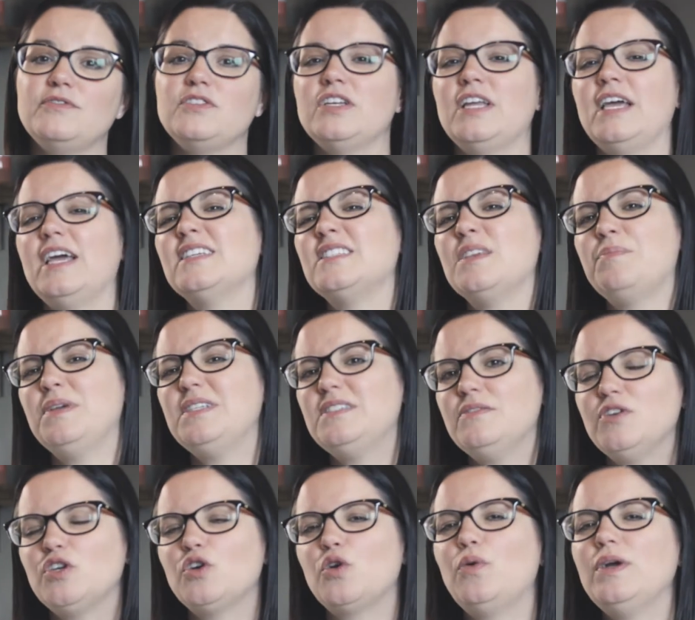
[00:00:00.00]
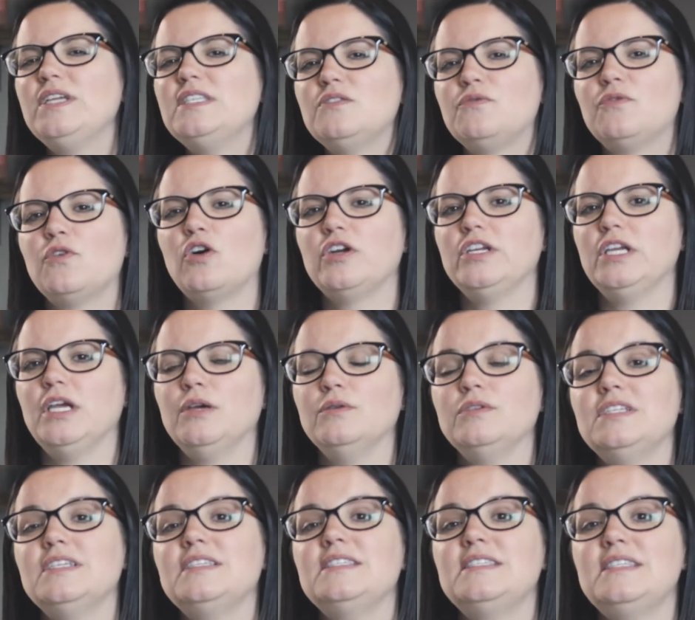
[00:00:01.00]
done it as a bit of a quiz for you
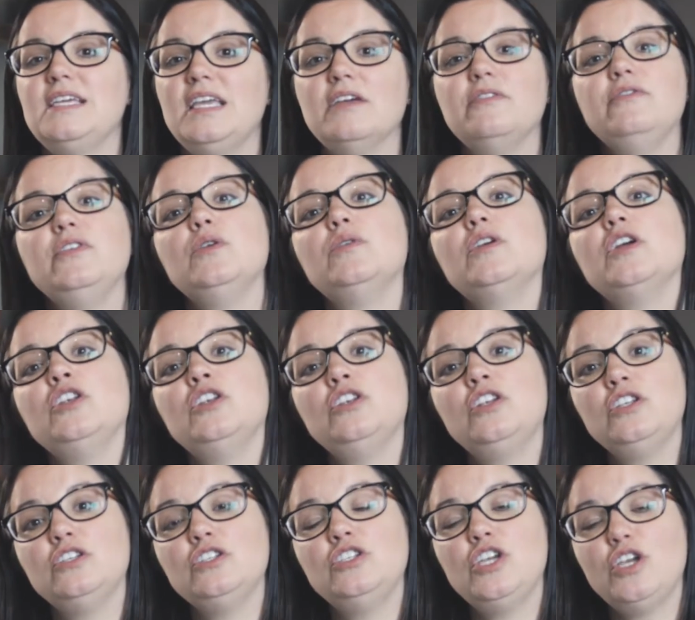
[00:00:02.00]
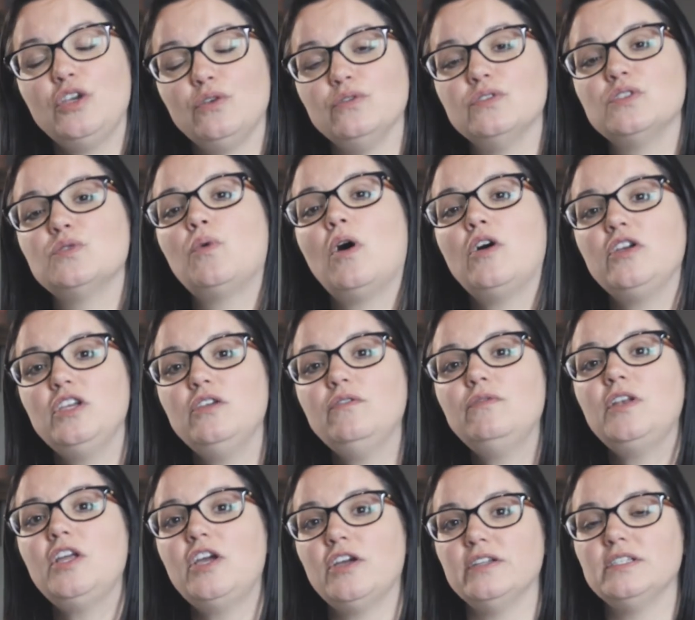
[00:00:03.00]
to see if you can use what you've
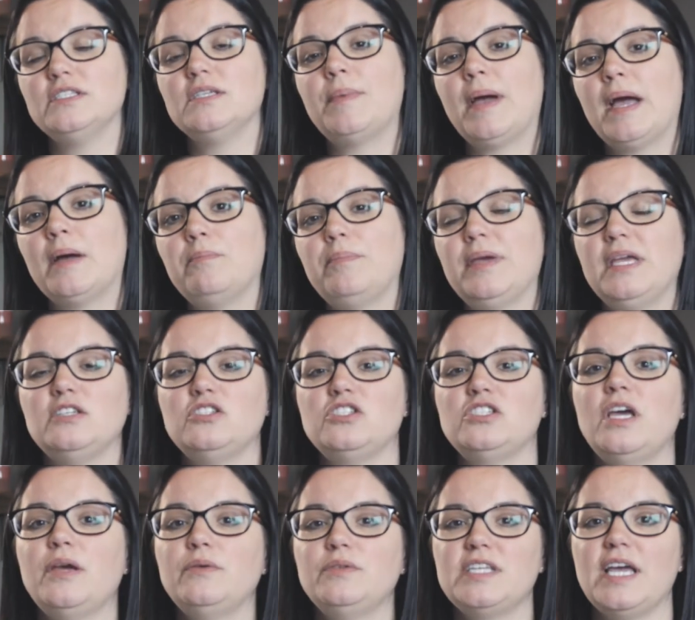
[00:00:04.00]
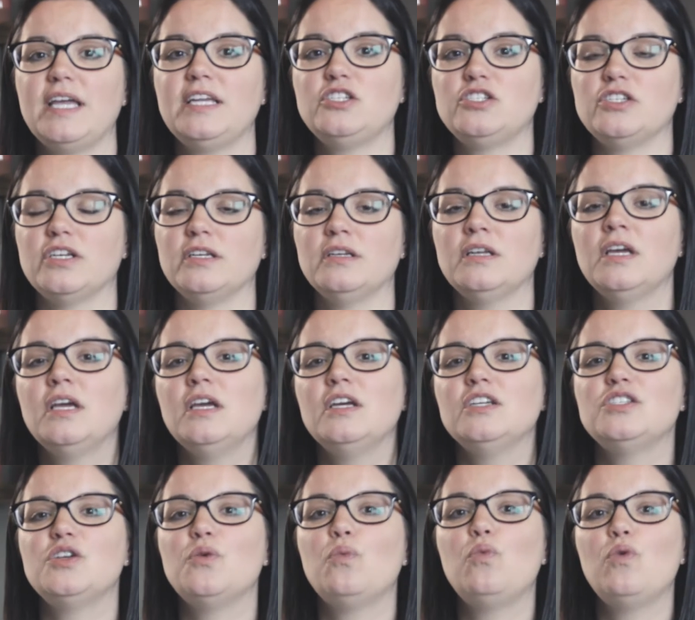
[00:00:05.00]
learnt about pitch notation
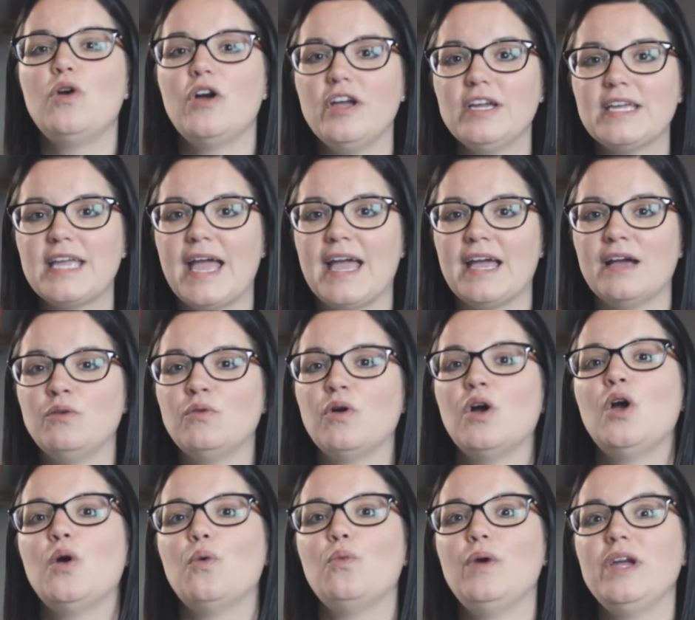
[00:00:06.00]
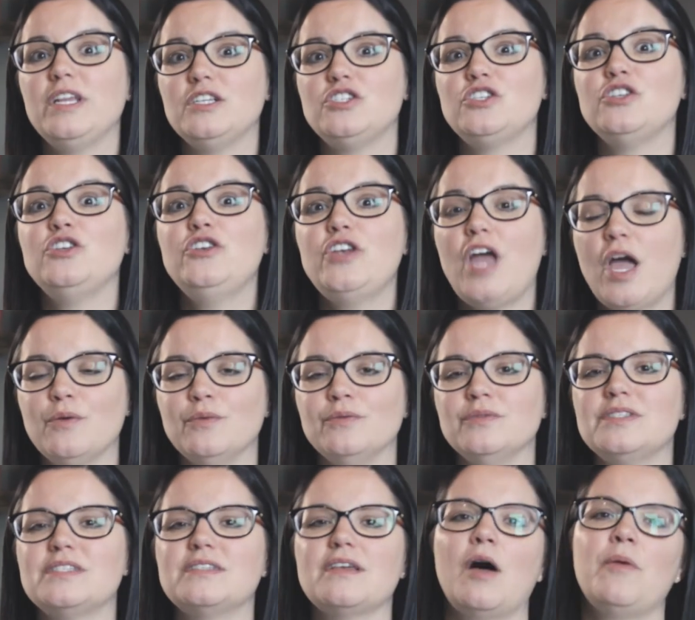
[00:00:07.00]
to work out which
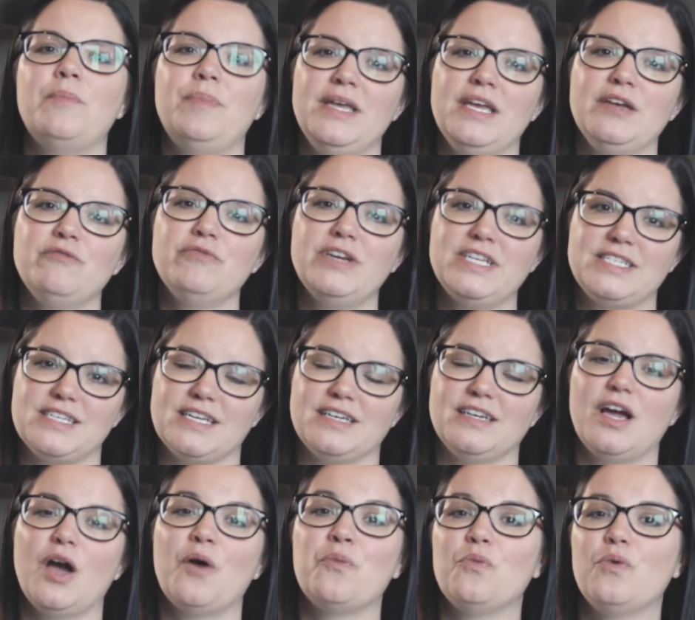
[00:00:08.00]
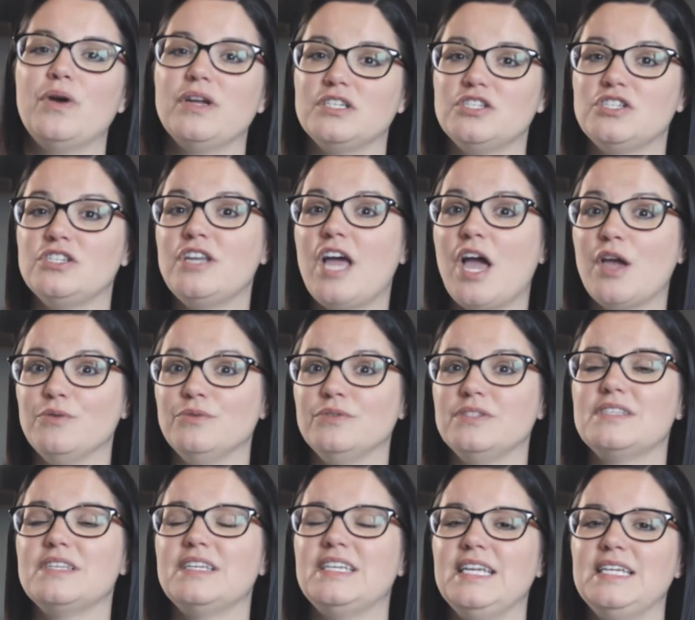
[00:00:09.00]
notes are being written and which
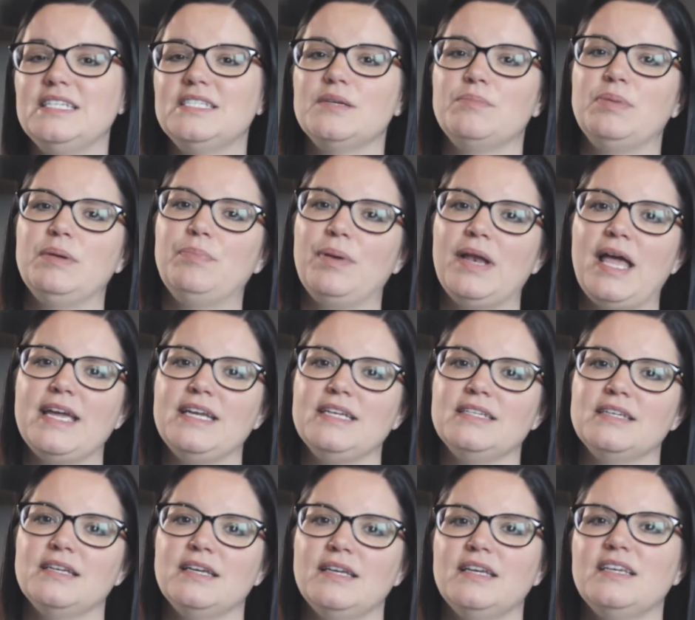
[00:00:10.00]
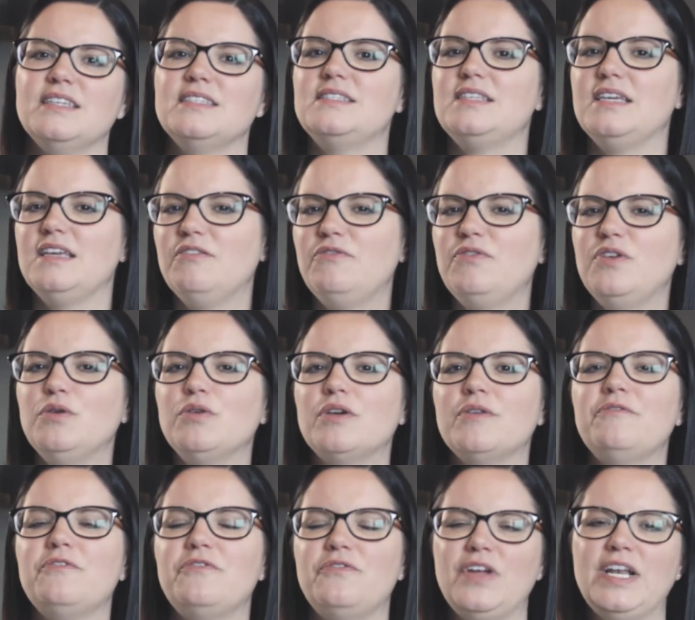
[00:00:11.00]
notes need to be played. See if you can
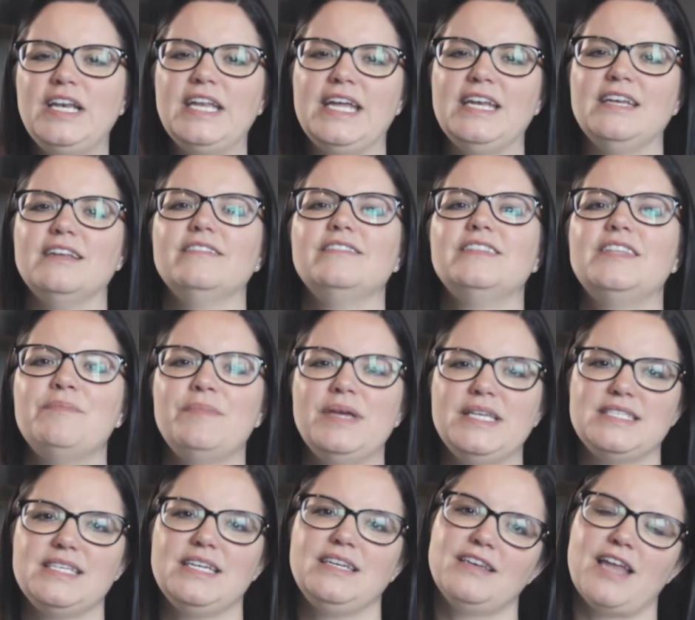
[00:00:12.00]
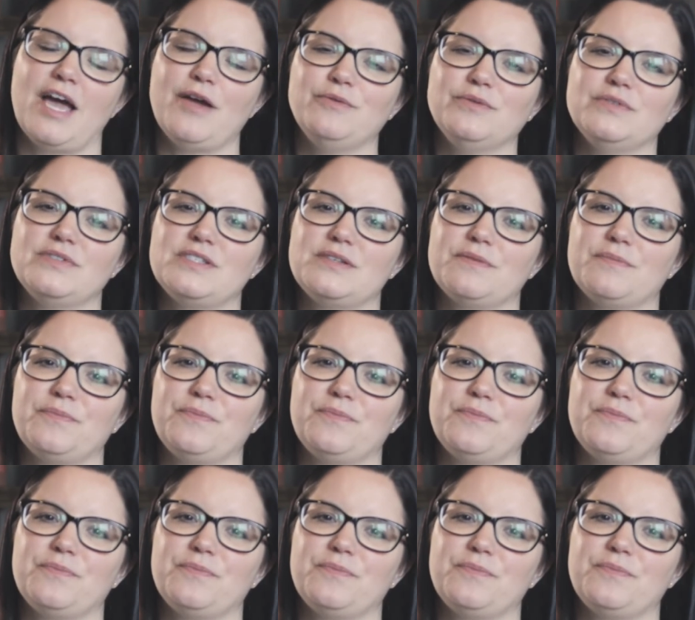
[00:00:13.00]
fill in the missing notes.